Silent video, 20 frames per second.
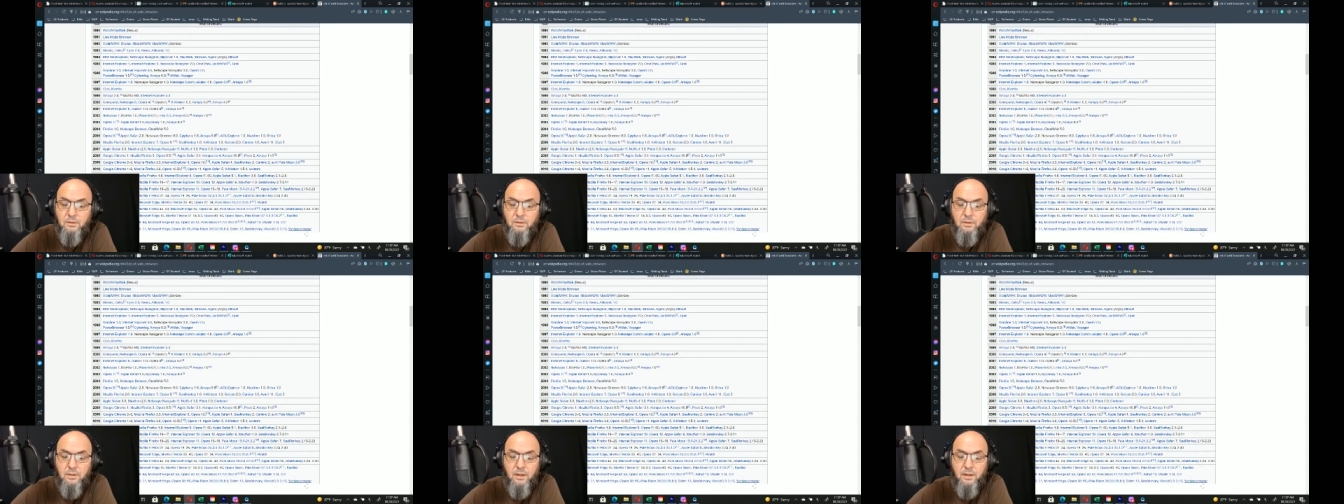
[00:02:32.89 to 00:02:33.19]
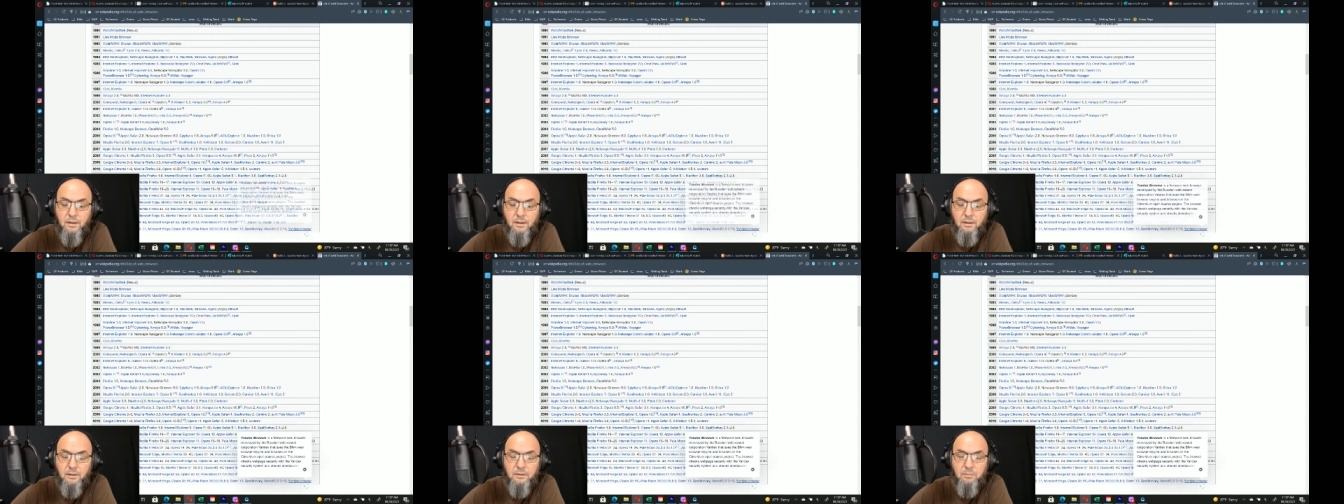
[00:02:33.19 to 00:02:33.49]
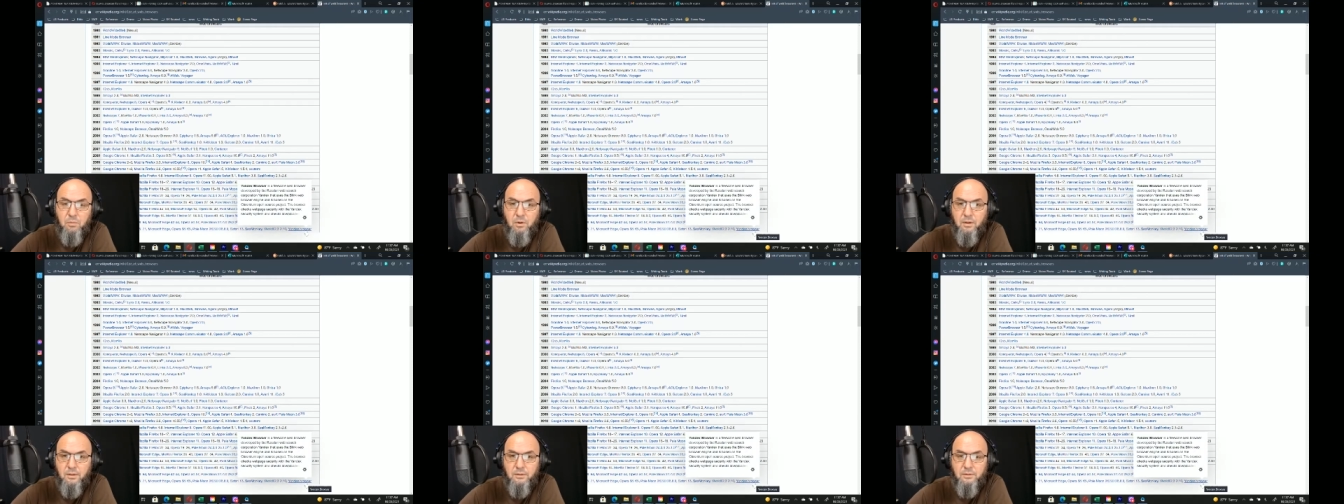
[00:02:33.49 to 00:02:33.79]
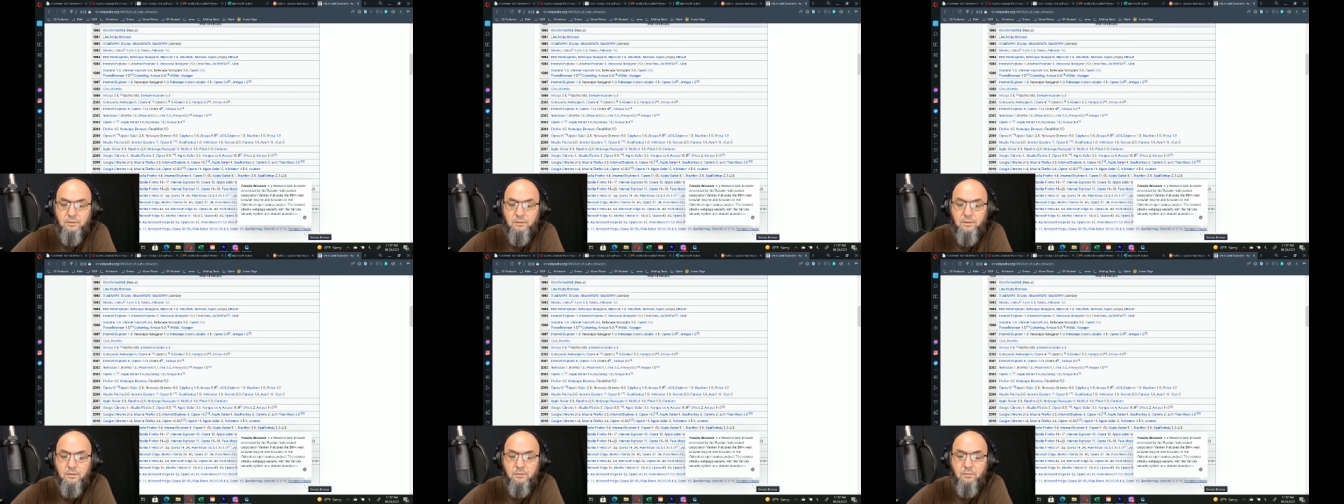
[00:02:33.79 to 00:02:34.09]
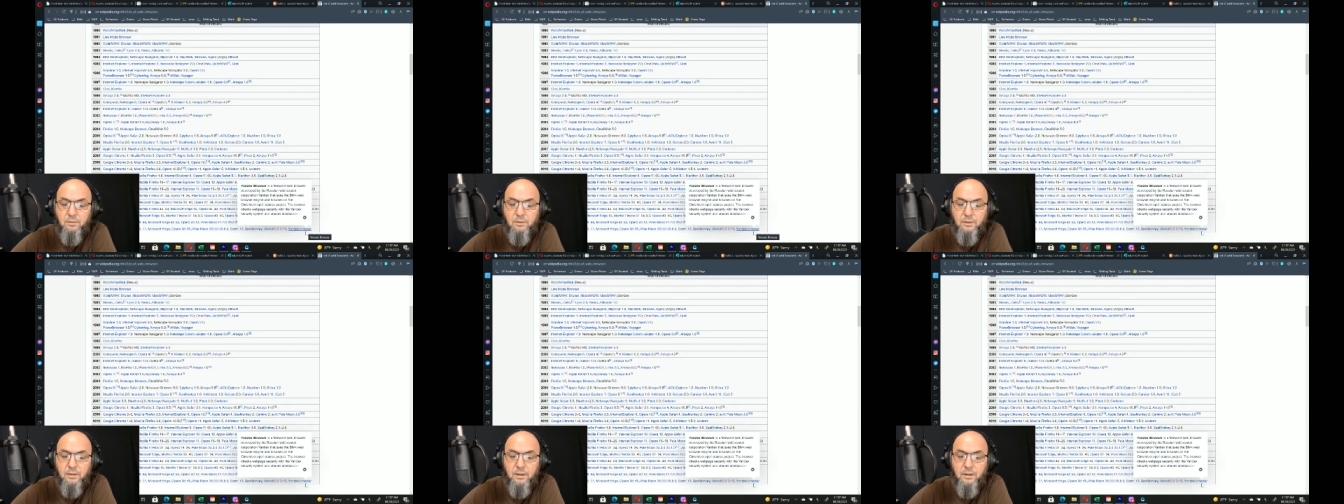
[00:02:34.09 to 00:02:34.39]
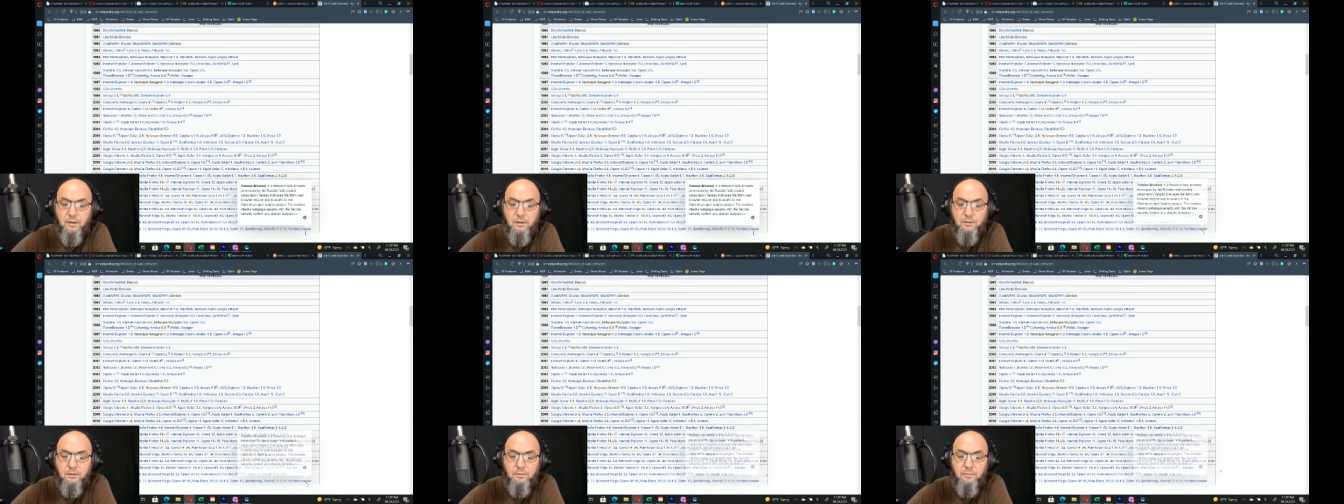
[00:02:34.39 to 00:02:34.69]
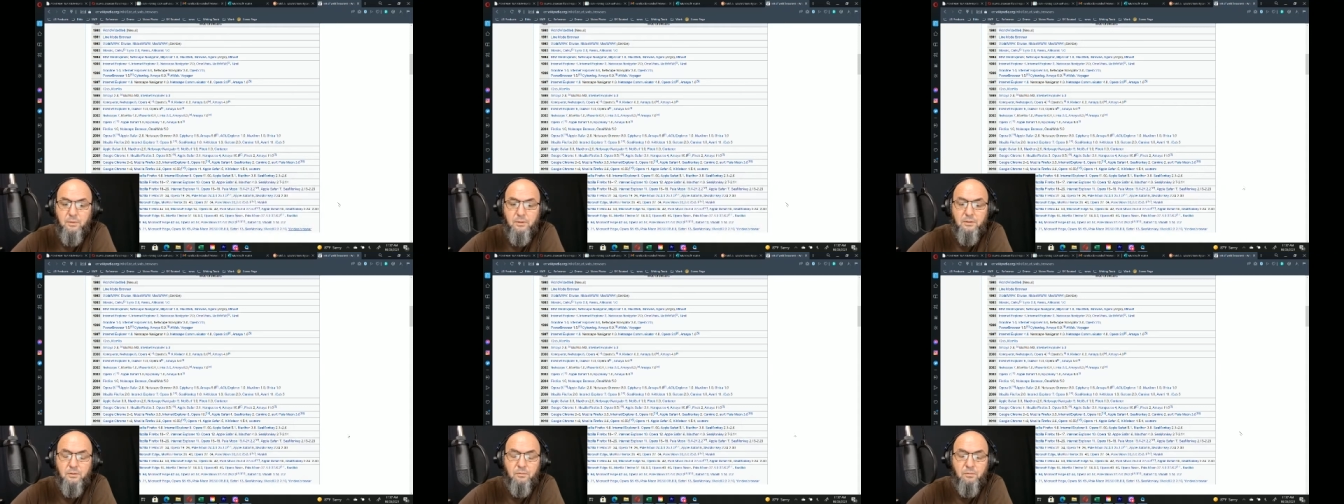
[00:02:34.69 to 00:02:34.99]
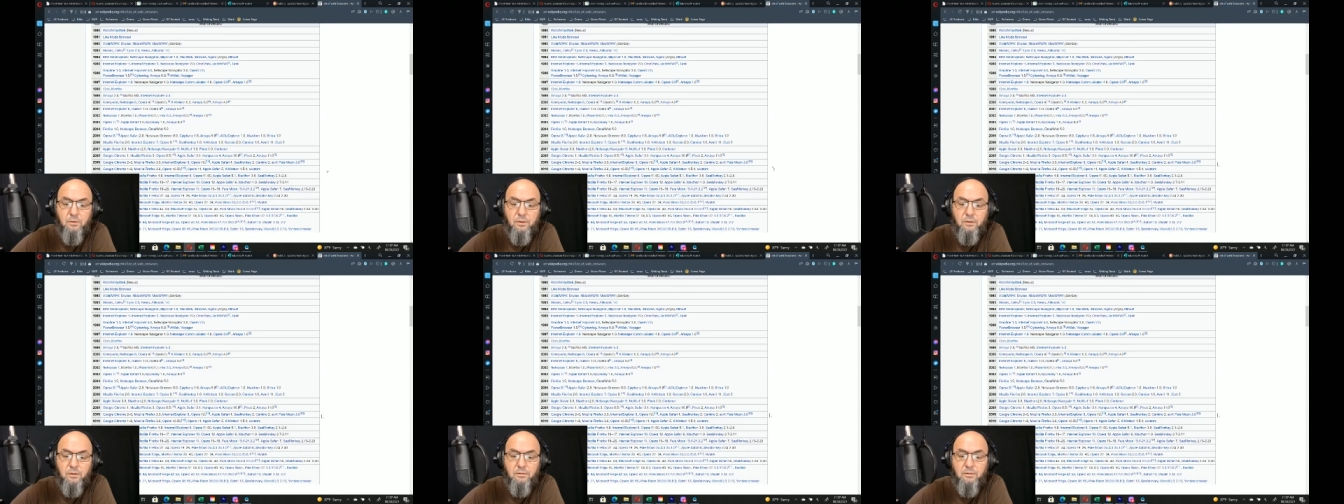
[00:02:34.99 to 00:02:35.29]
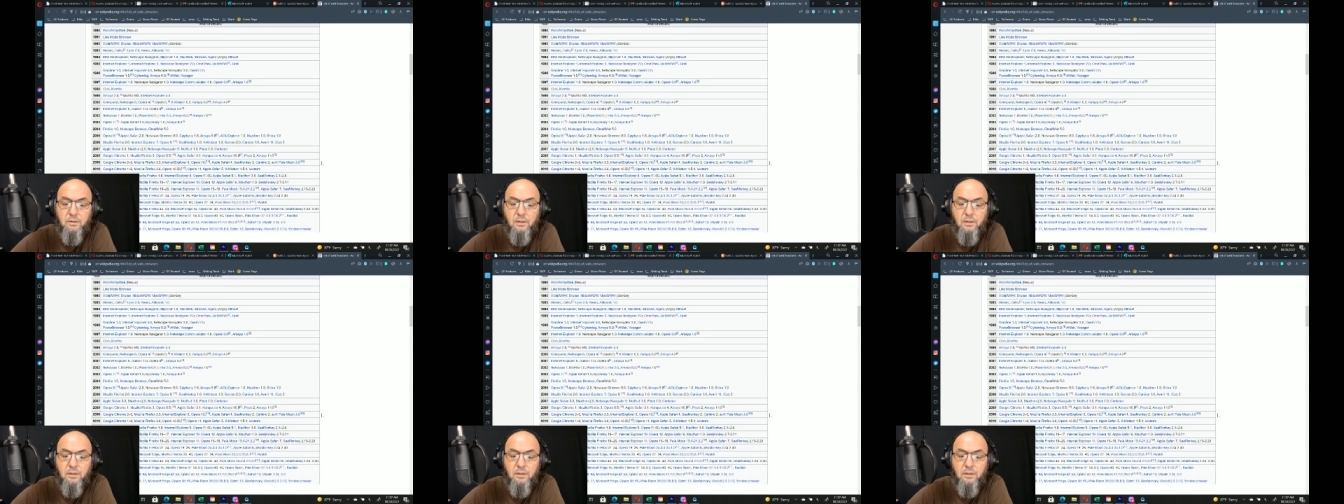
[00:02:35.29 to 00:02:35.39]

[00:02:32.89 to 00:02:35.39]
Yandex browser, didn't really care too much for it.